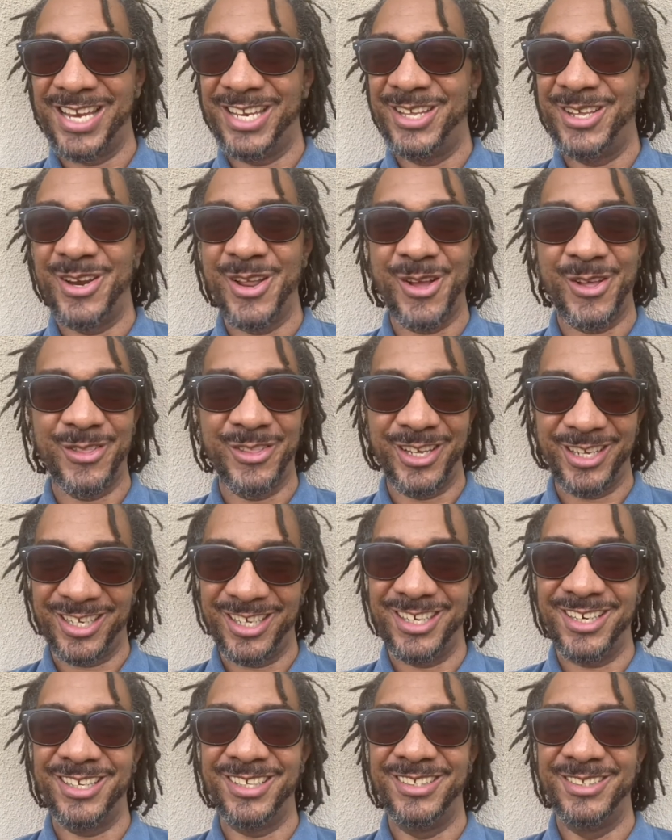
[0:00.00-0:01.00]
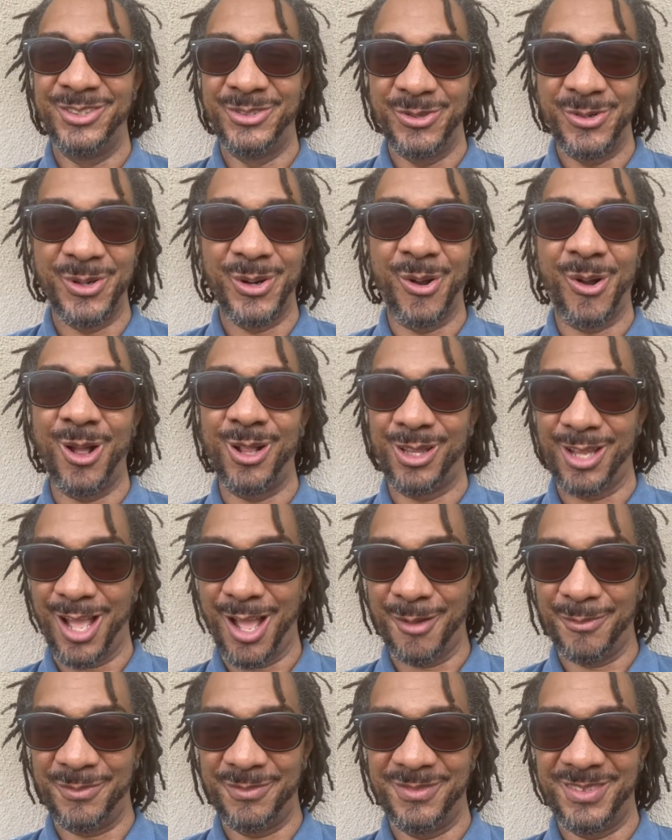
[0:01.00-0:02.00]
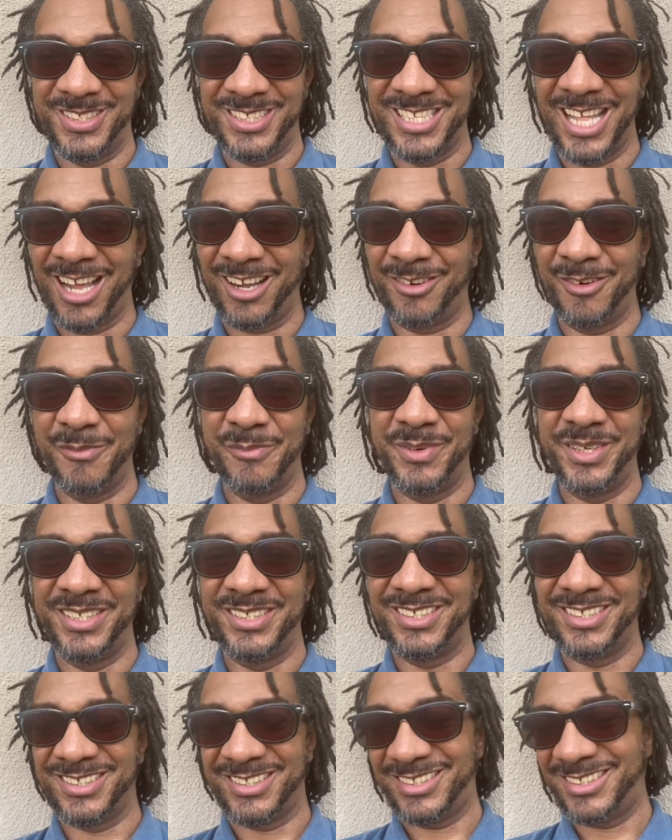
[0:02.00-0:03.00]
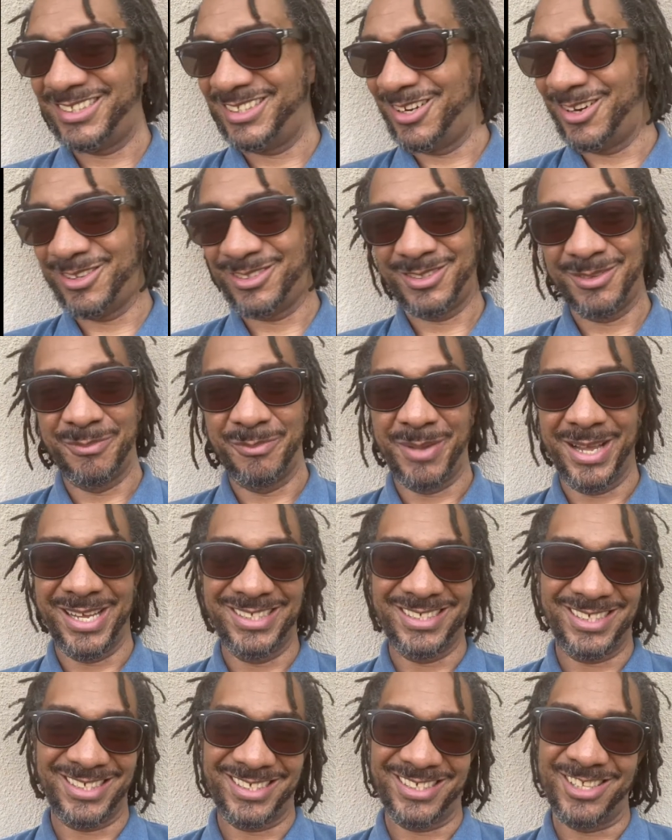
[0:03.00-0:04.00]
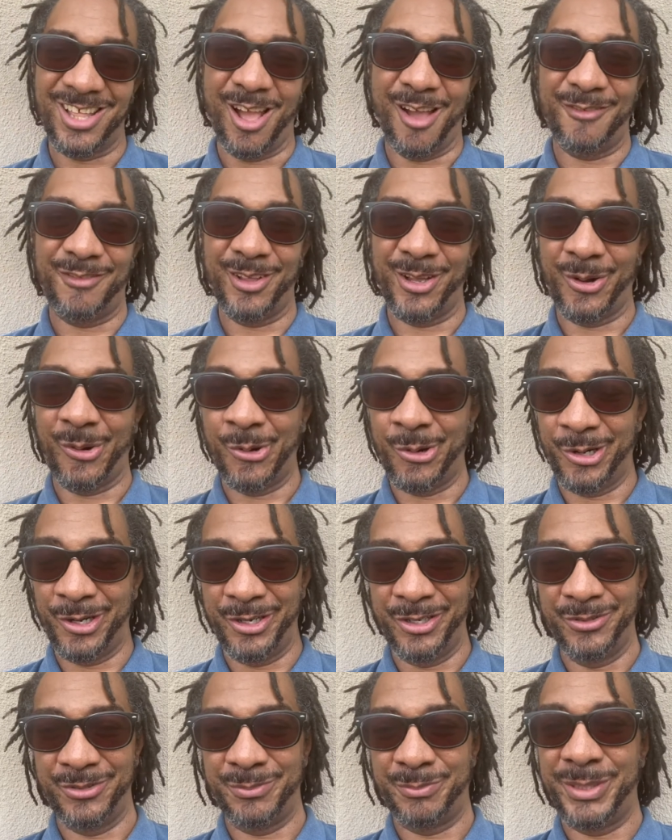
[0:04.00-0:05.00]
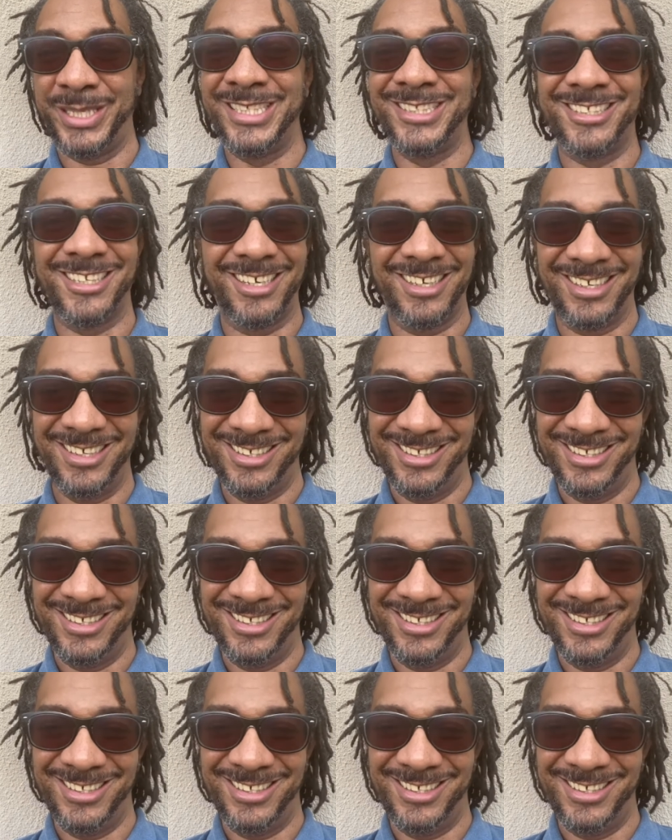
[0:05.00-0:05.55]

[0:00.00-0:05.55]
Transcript: You know, they're going to do it all up. It's not going to be just, you know, some basic stuff like ordering you pizza.